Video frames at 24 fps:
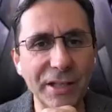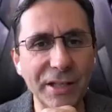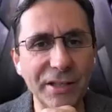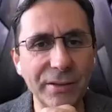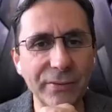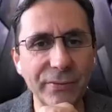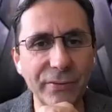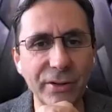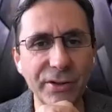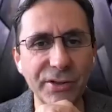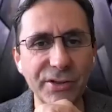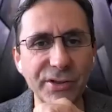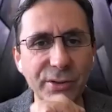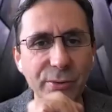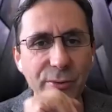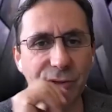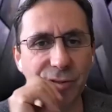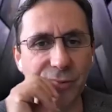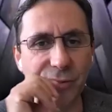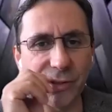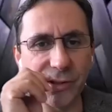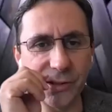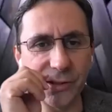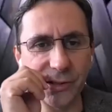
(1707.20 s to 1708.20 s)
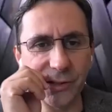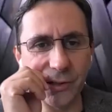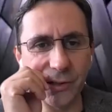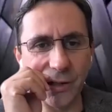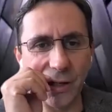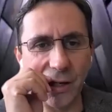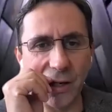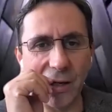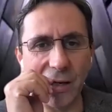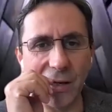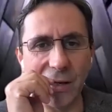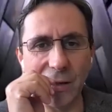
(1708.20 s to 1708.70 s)
metaverse users
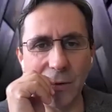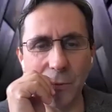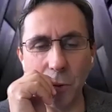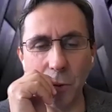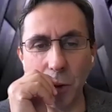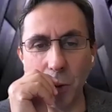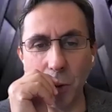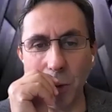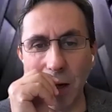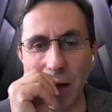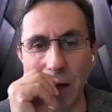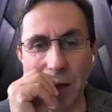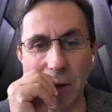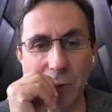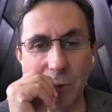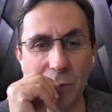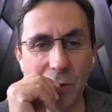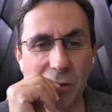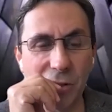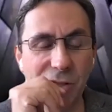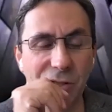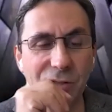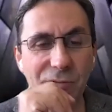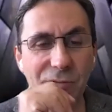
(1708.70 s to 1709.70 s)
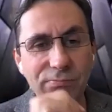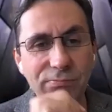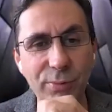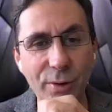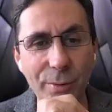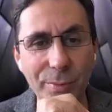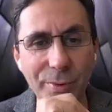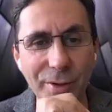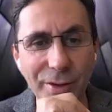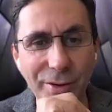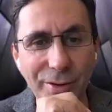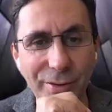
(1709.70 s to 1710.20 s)
worldwide, which
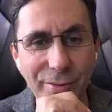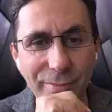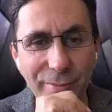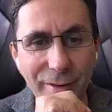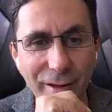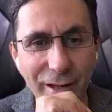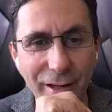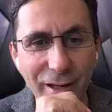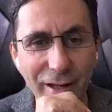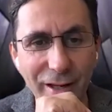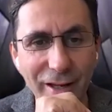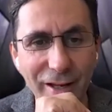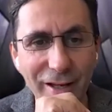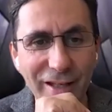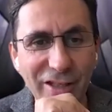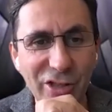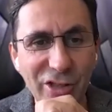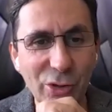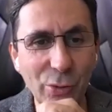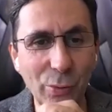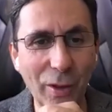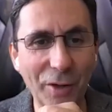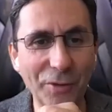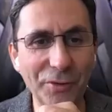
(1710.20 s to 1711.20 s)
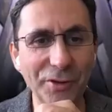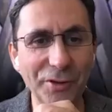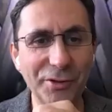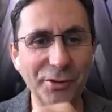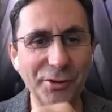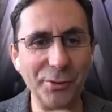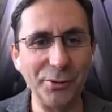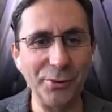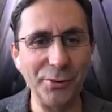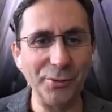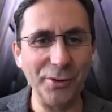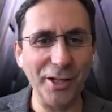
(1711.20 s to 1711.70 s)
probably 200
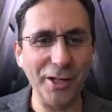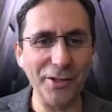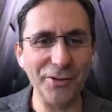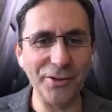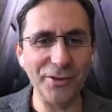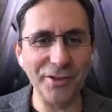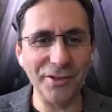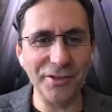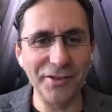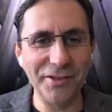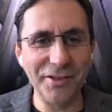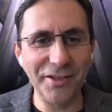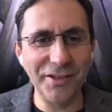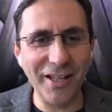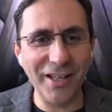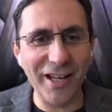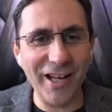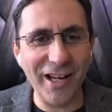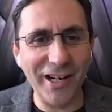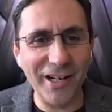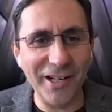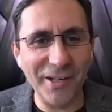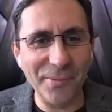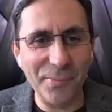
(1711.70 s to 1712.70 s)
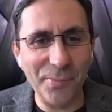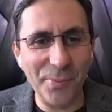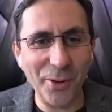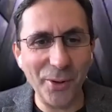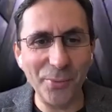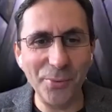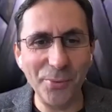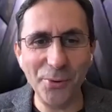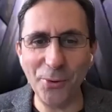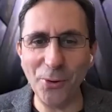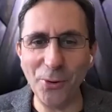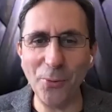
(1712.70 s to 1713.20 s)
to 300 are
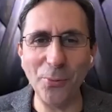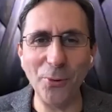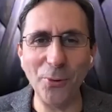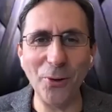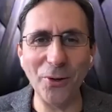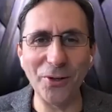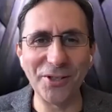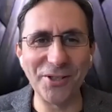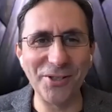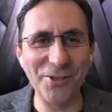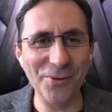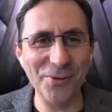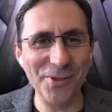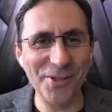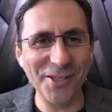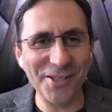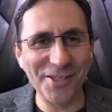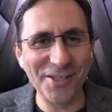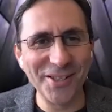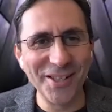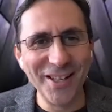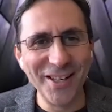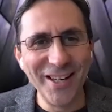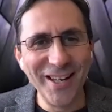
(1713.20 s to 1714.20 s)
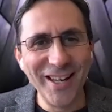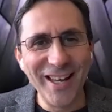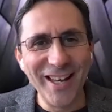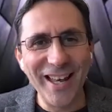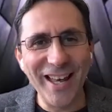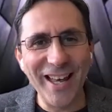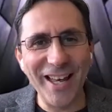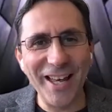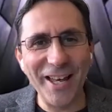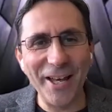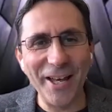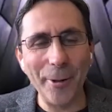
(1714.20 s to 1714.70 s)
probably Roblox users.
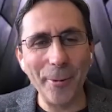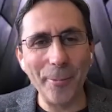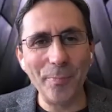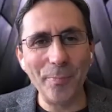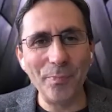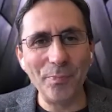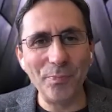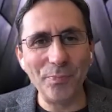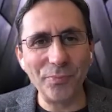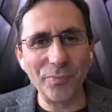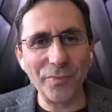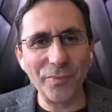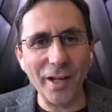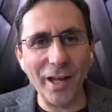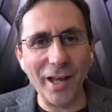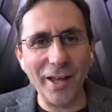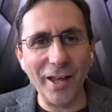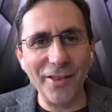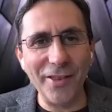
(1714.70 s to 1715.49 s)
And